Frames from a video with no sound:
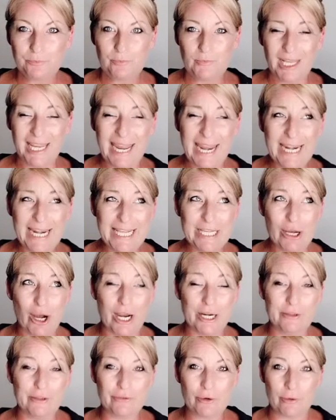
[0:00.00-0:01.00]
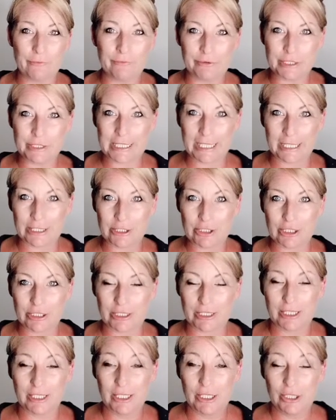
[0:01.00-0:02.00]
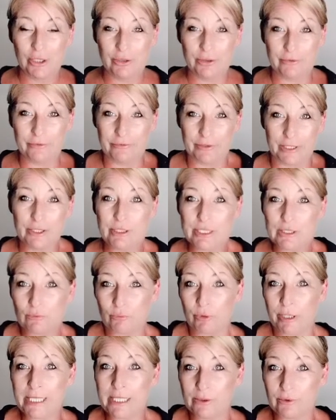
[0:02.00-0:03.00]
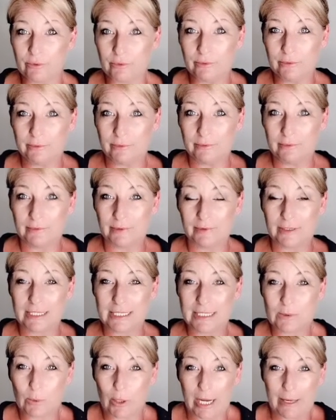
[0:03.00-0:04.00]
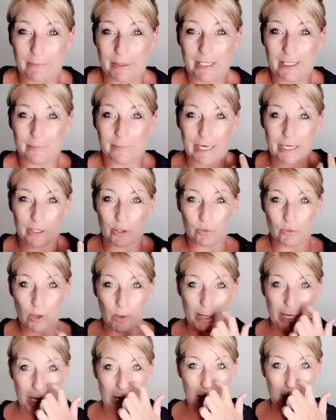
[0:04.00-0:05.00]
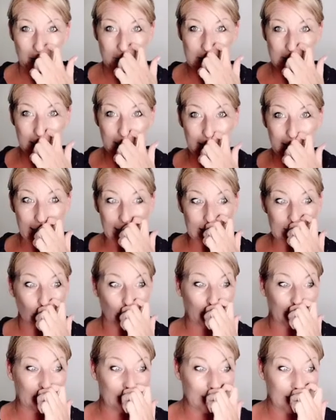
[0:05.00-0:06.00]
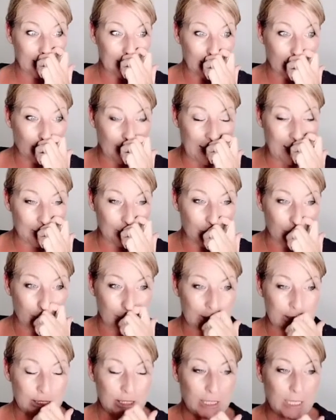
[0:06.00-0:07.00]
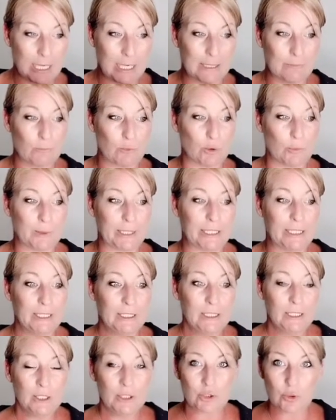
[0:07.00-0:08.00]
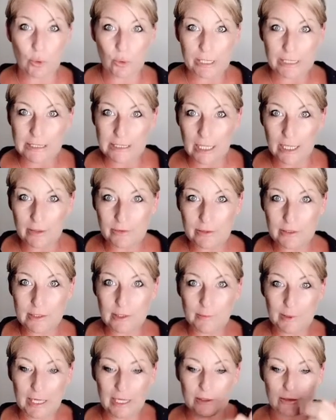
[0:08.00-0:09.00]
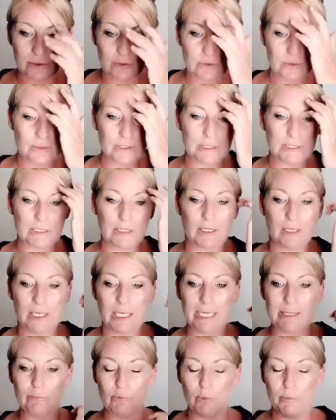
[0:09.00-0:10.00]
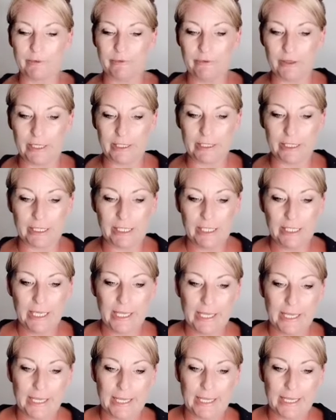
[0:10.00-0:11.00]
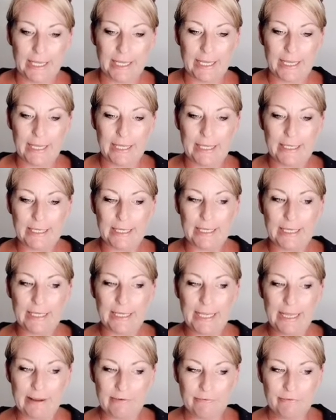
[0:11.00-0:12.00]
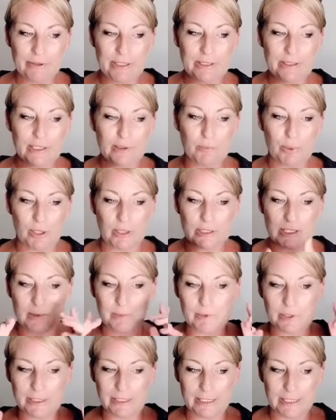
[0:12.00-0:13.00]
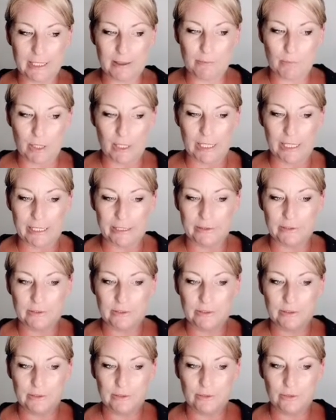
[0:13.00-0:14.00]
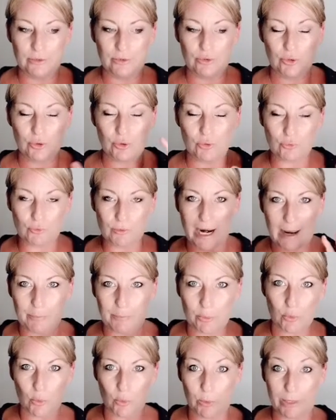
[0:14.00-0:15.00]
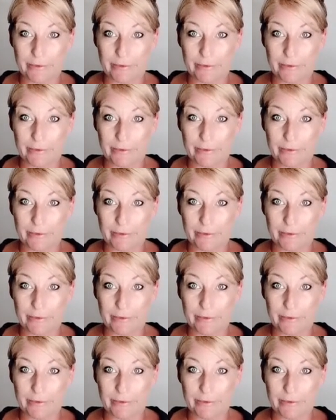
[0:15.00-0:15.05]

Any kind of confrontation, the fear is real. This is what I mean about it growing arms and legs. We'll be thinking about it all the time. We'll be talking to others about it all the time. We'll be finding everything possible in our mind to grapple with